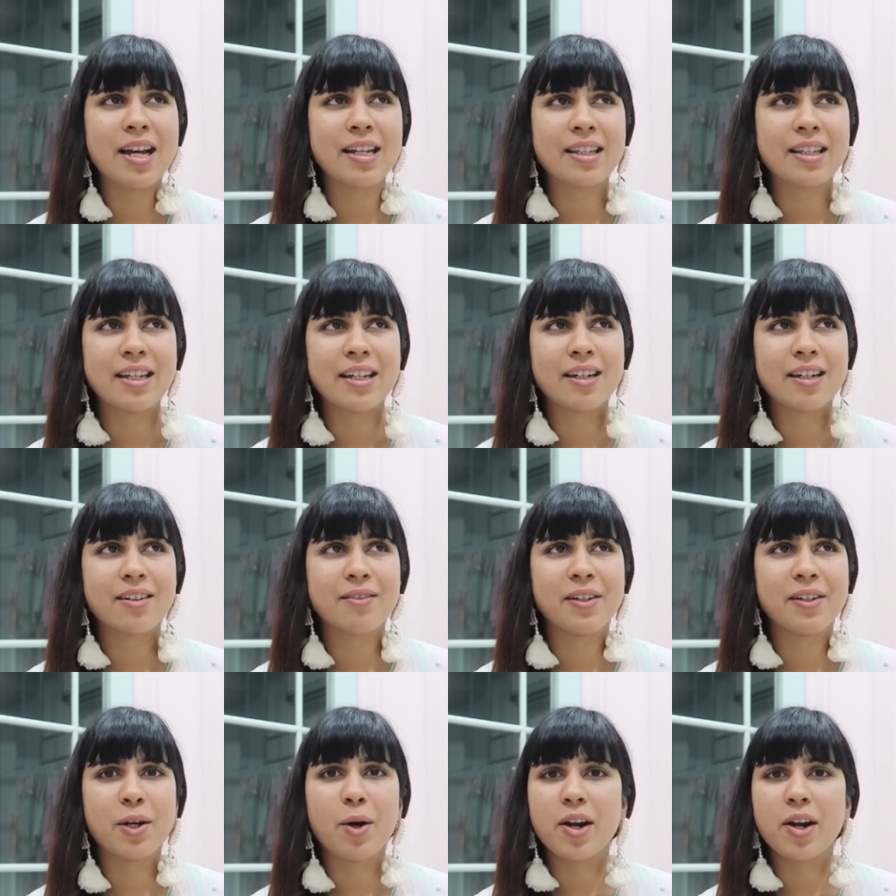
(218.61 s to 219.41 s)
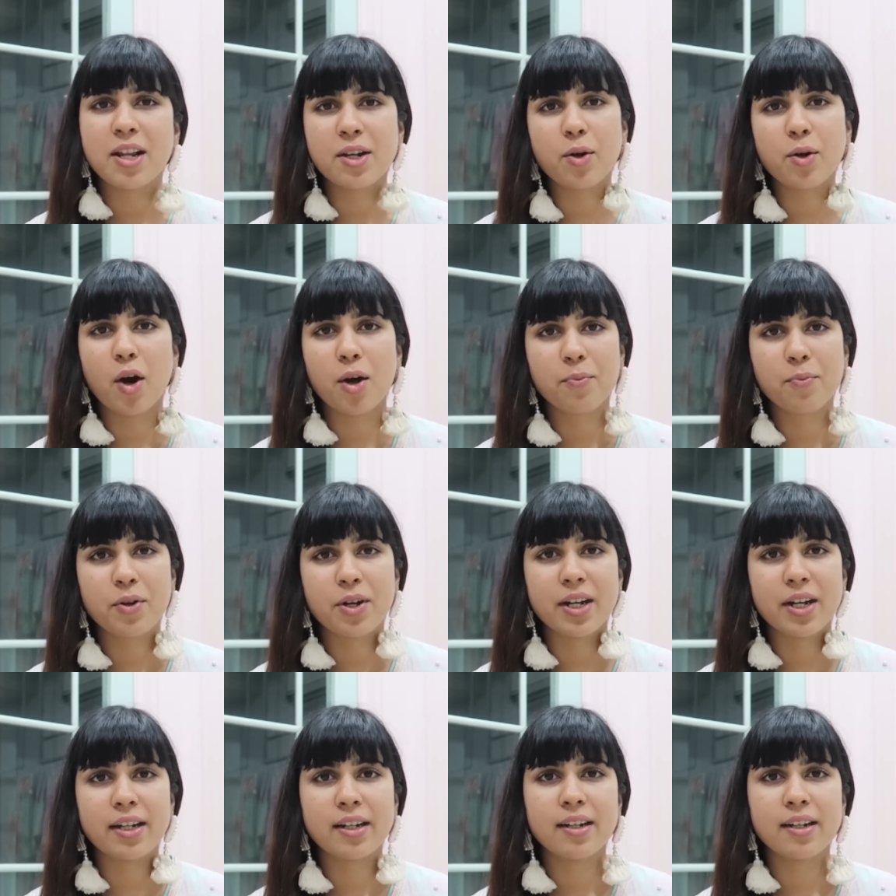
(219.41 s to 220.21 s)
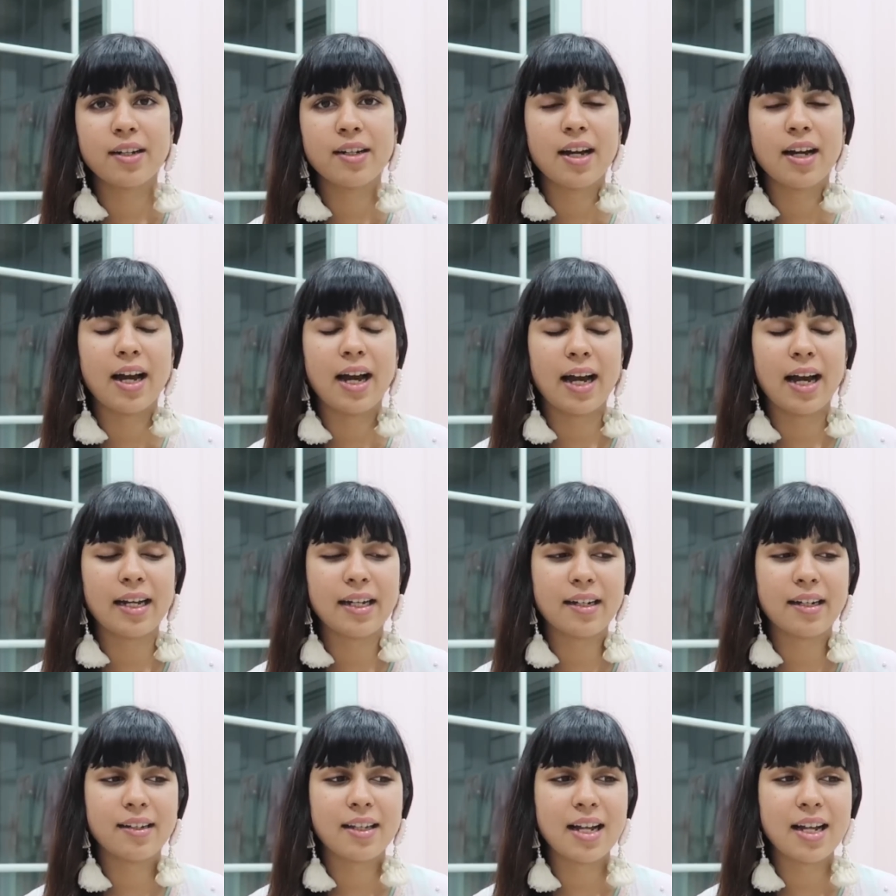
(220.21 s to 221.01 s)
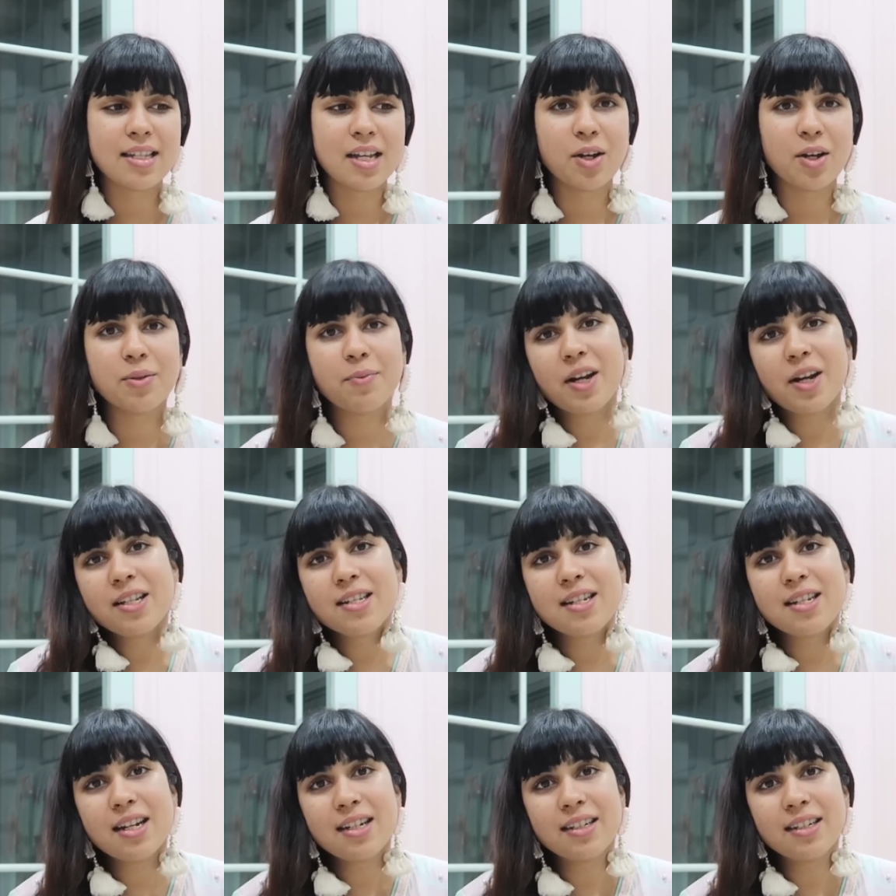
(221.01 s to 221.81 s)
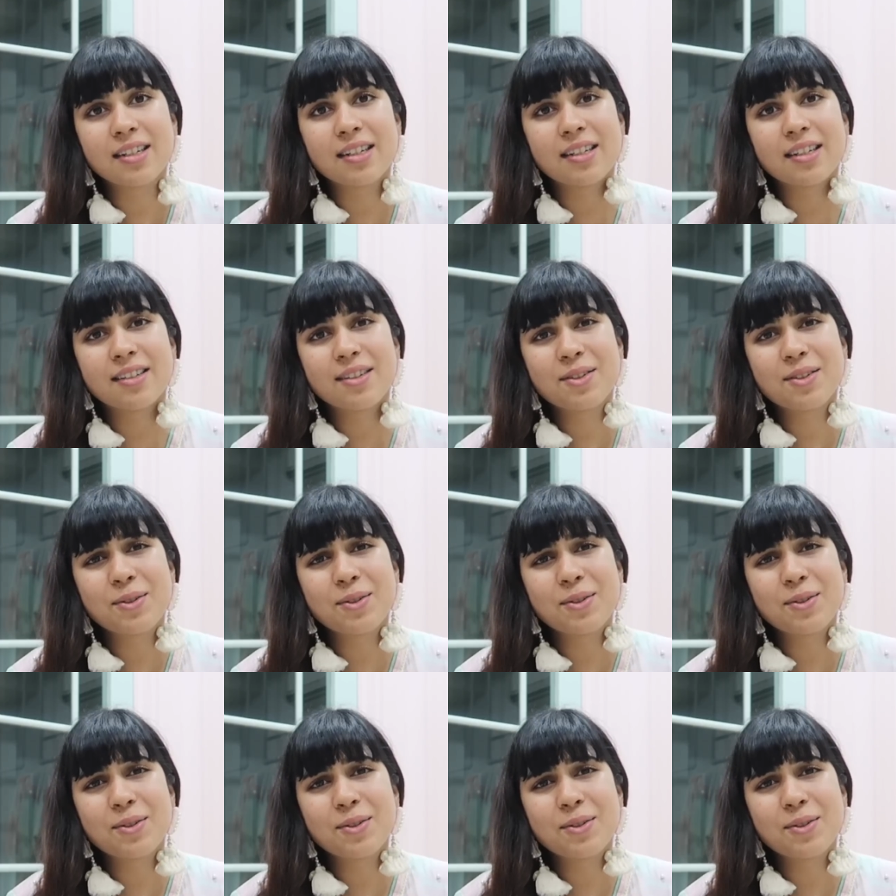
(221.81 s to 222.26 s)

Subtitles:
I think, we got incorporated, and that's how the brand started.